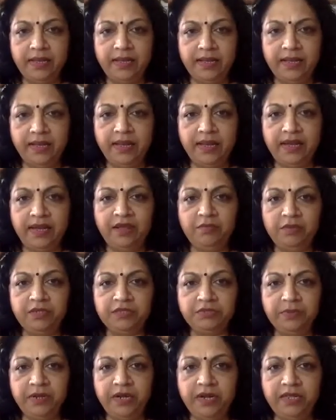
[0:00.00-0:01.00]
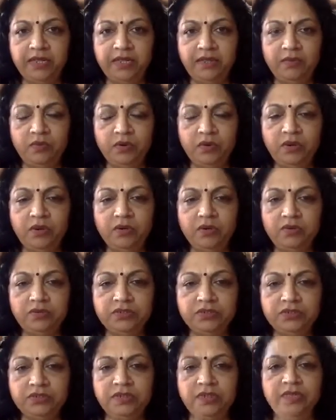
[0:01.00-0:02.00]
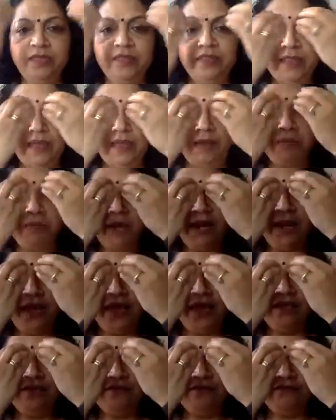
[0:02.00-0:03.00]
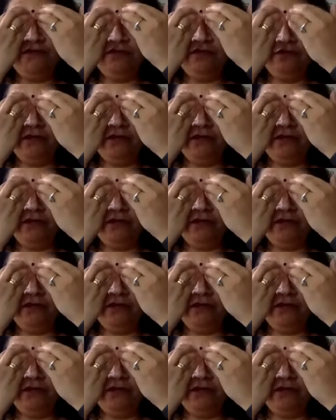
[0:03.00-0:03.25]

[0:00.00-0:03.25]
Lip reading: and how much money they would lose than my life